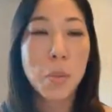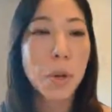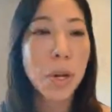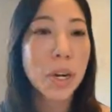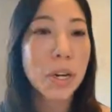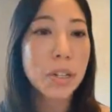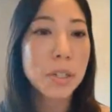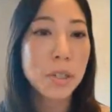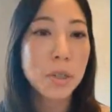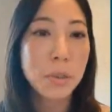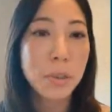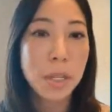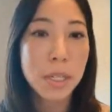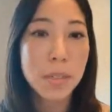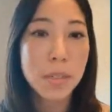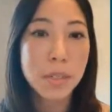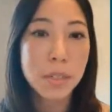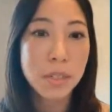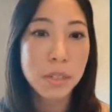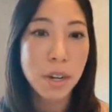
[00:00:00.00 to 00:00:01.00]
where do we
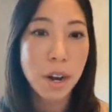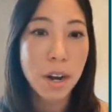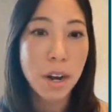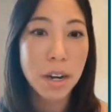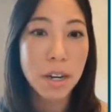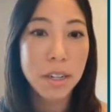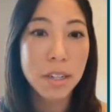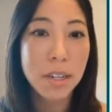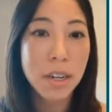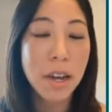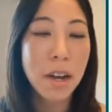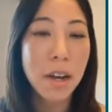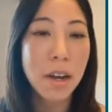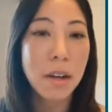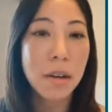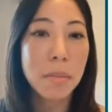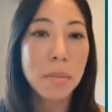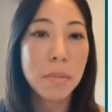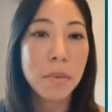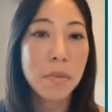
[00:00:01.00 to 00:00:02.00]
start?
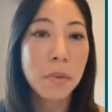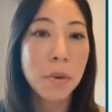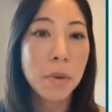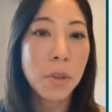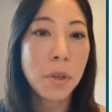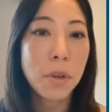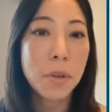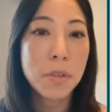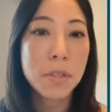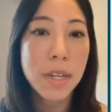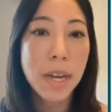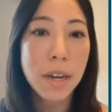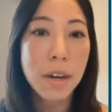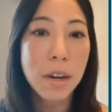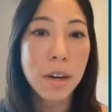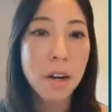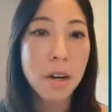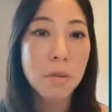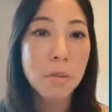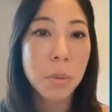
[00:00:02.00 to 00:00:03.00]
For those that
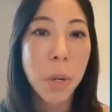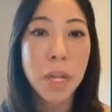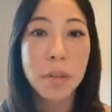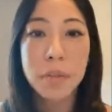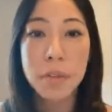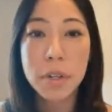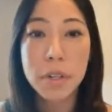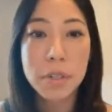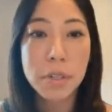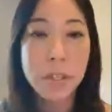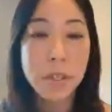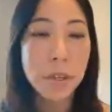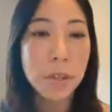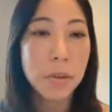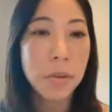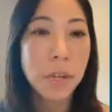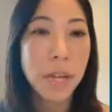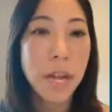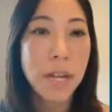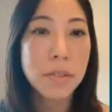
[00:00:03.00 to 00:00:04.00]
are well-versed in their
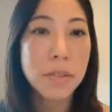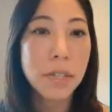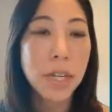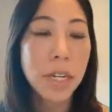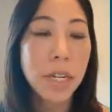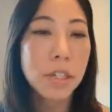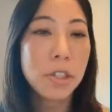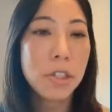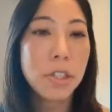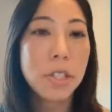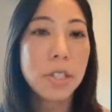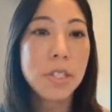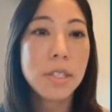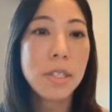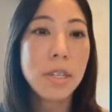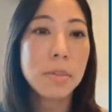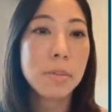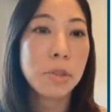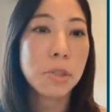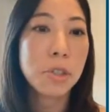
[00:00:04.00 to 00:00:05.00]
own classifications,
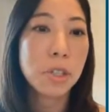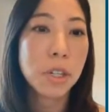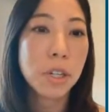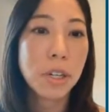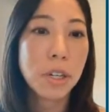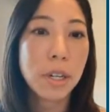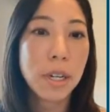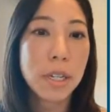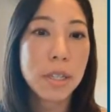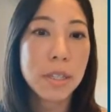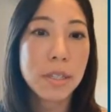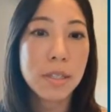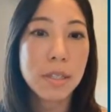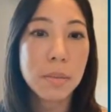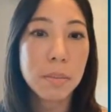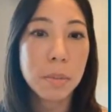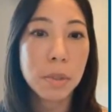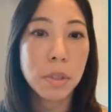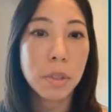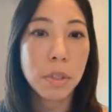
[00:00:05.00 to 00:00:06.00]
I'm sure it's as
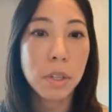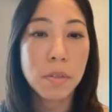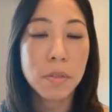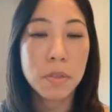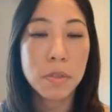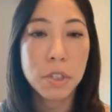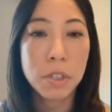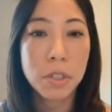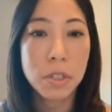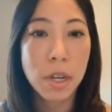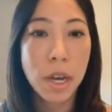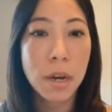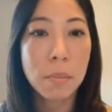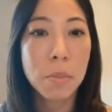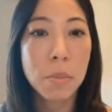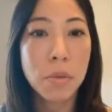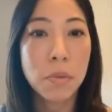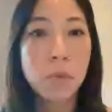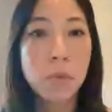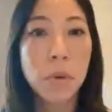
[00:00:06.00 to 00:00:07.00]
simple of just kind
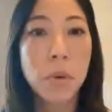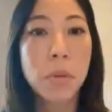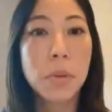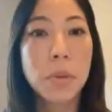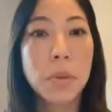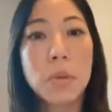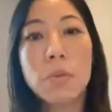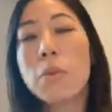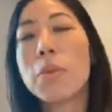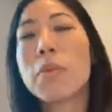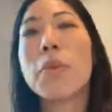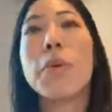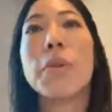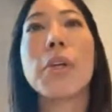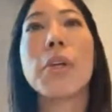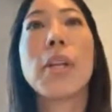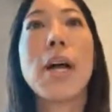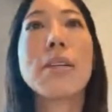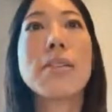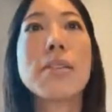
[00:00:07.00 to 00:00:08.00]
of moving forward, reviewing
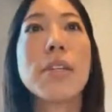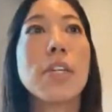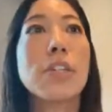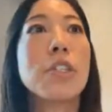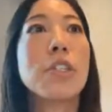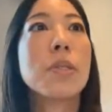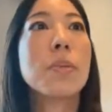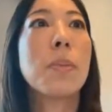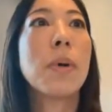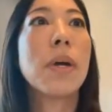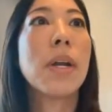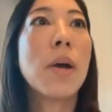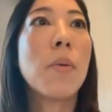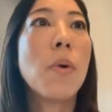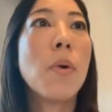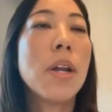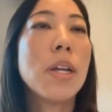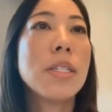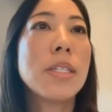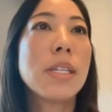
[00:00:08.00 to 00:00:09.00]
the classifications, but I
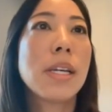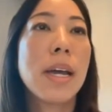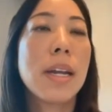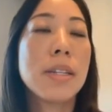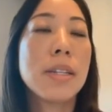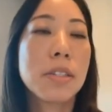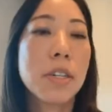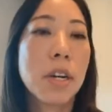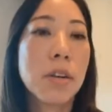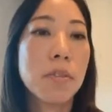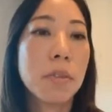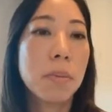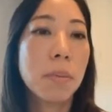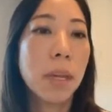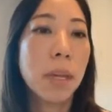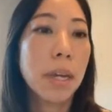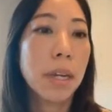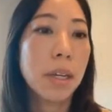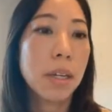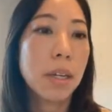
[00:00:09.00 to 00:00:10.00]
wanted to kind of start from
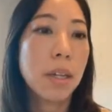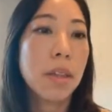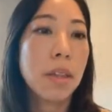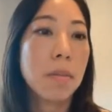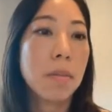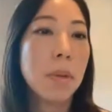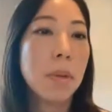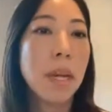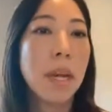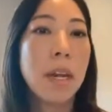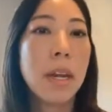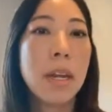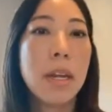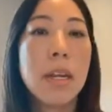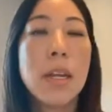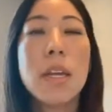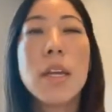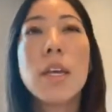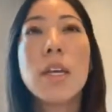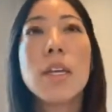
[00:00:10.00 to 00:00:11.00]
like the
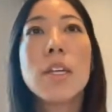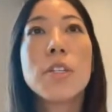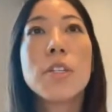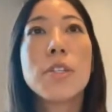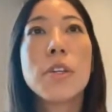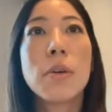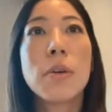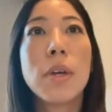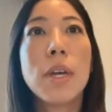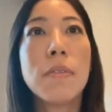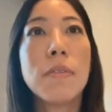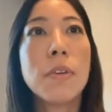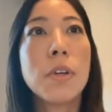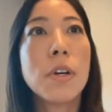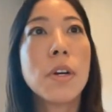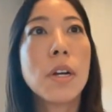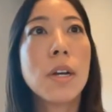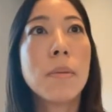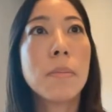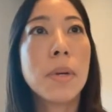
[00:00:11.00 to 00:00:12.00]
beginning. So if
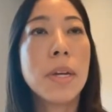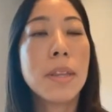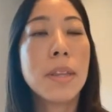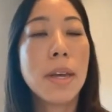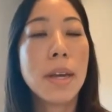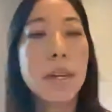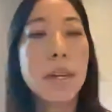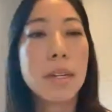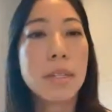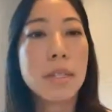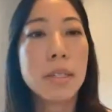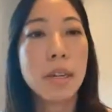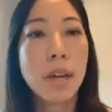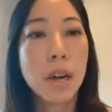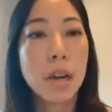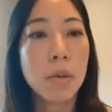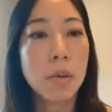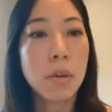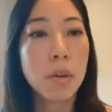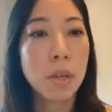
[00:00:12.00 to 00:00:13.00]
you're a company that is
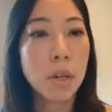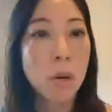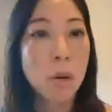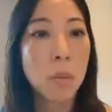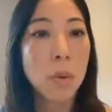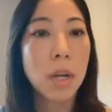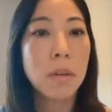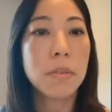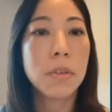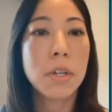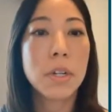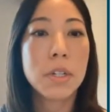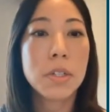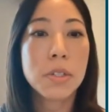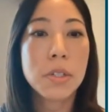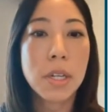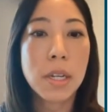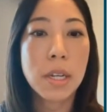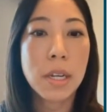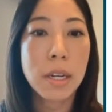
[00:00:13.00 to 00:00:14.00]
not,
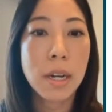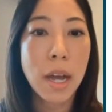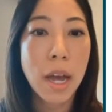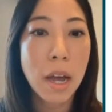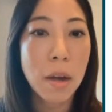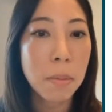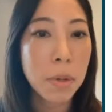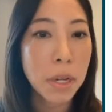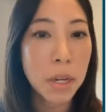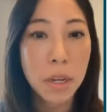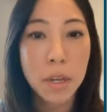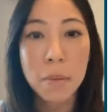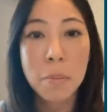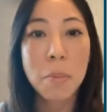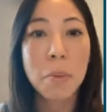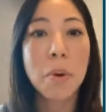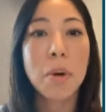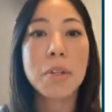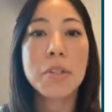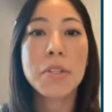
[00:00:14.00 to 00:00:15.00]
well-versed in how many
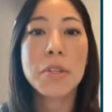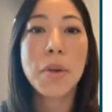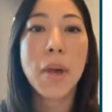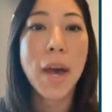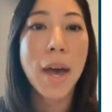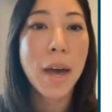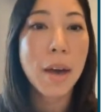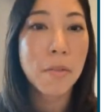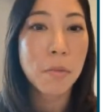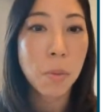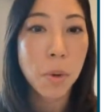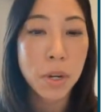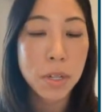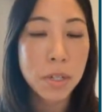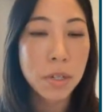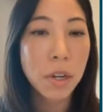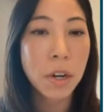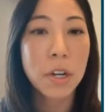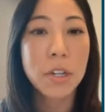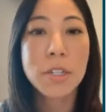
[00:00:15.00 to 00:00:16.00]
imports you have, what
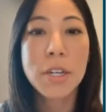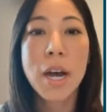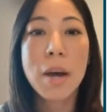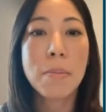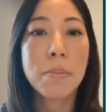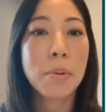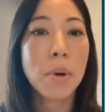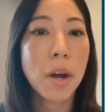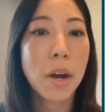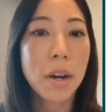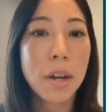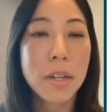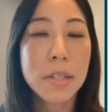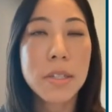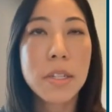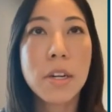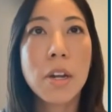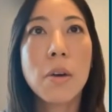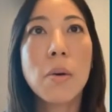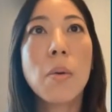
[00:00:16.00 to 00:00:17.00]
are your top
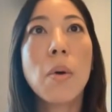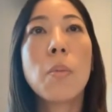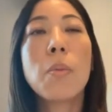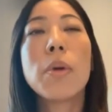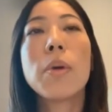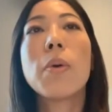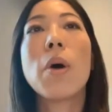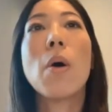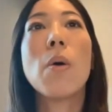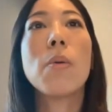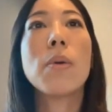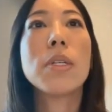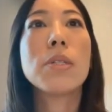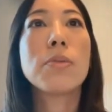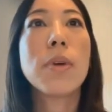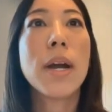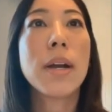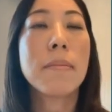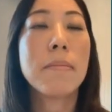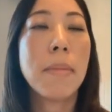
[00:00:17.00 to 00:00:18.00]
products, we always
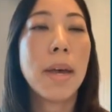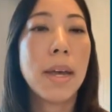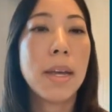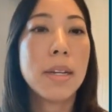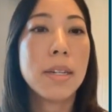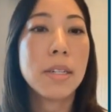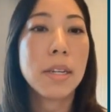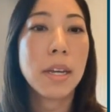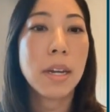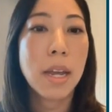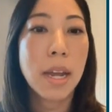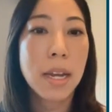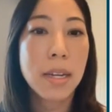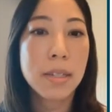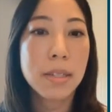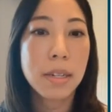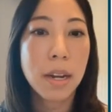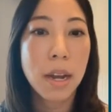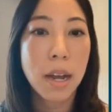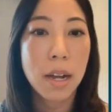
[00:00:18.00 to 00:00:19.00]
recommend an
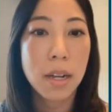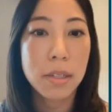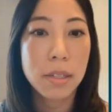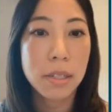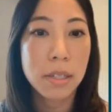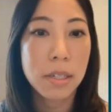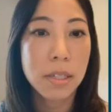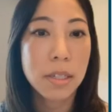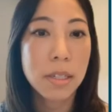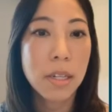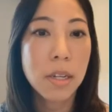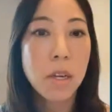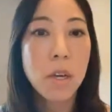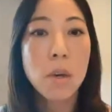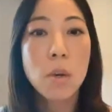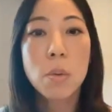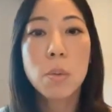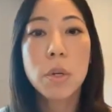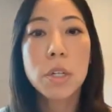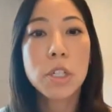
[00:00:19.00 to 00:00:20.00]
ACE analysis,
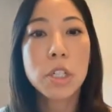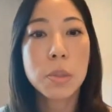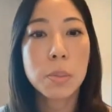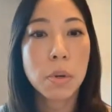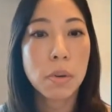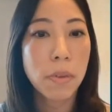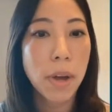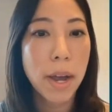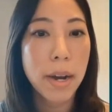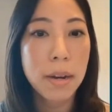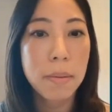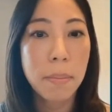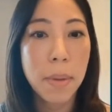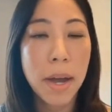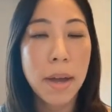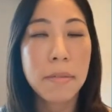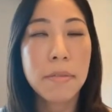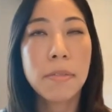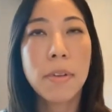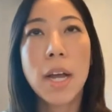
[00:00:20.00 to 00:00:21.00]
which is provided
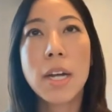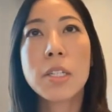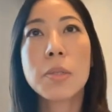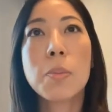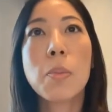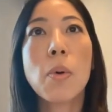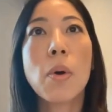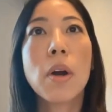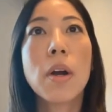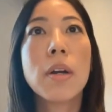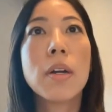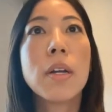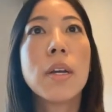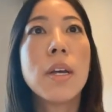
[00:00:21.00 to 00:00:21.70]
by Flexport.